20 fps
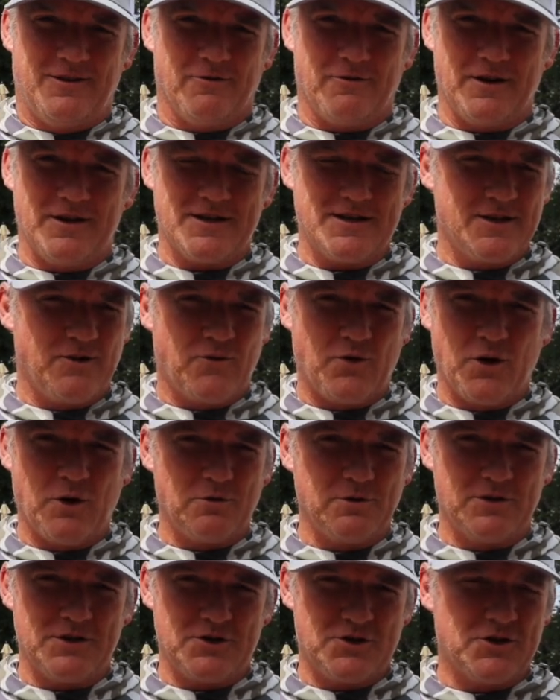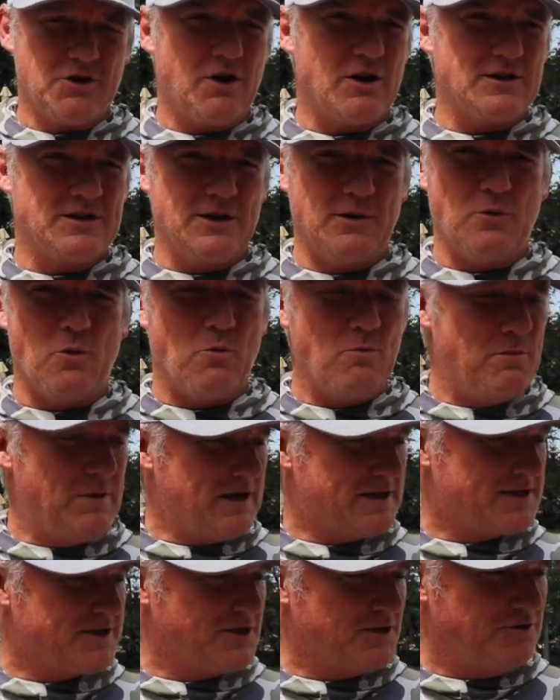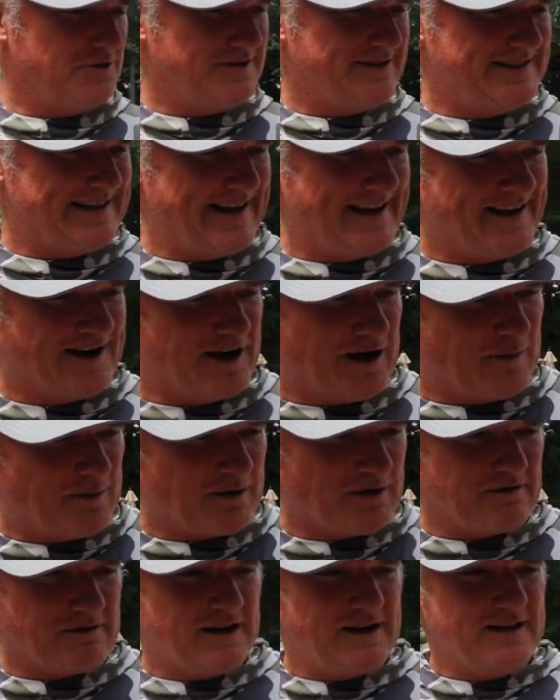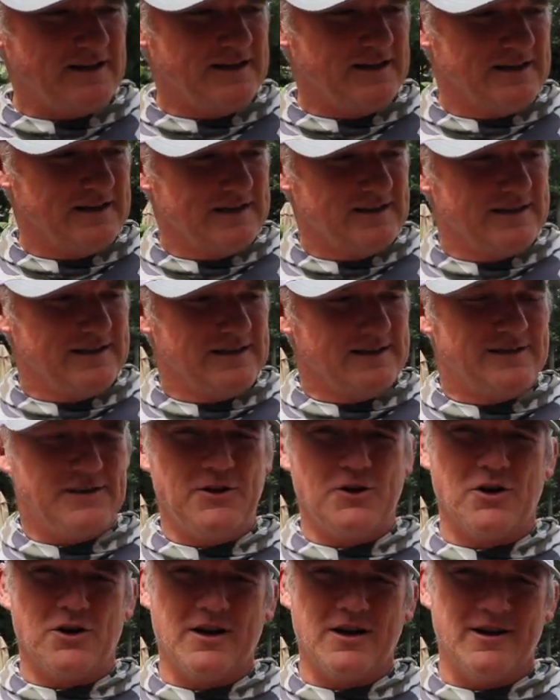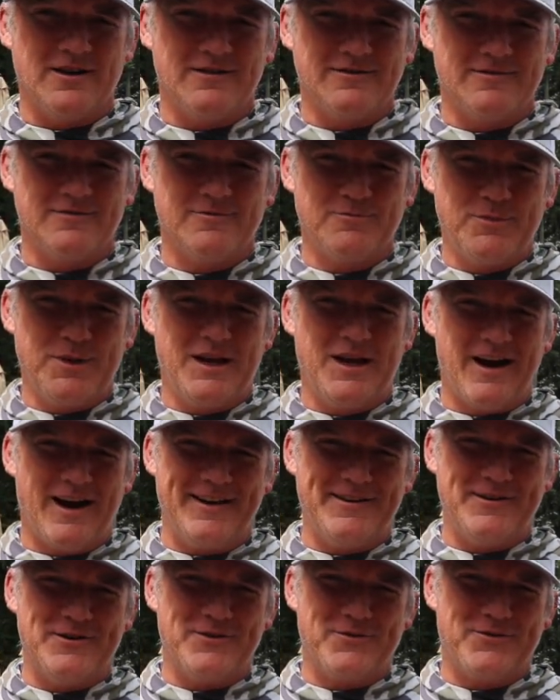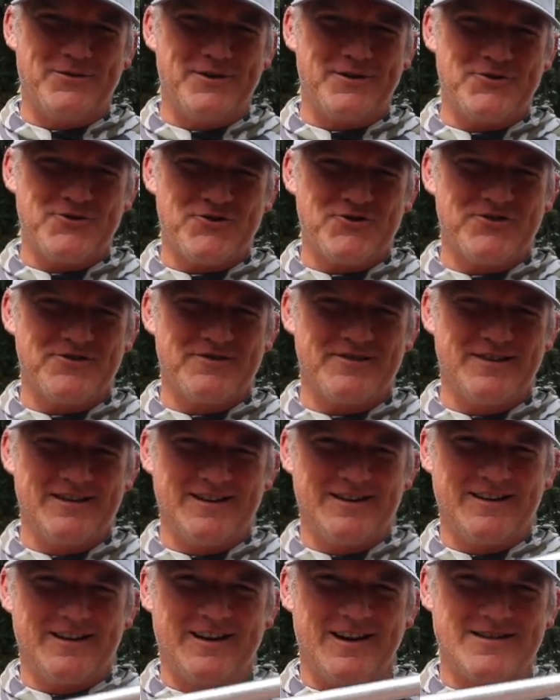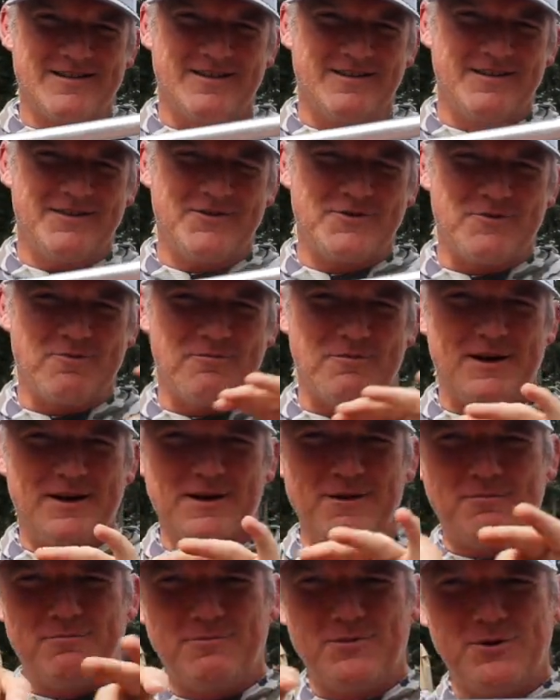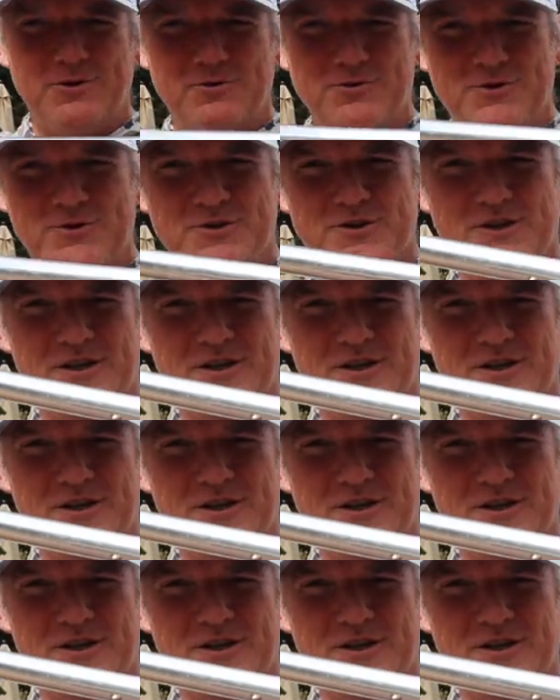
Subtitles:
Don't get yourself hurt with these sharks. They will mess your day up, all right? DeHOOKER. Be kind to your fish. Case of fish may a mooch.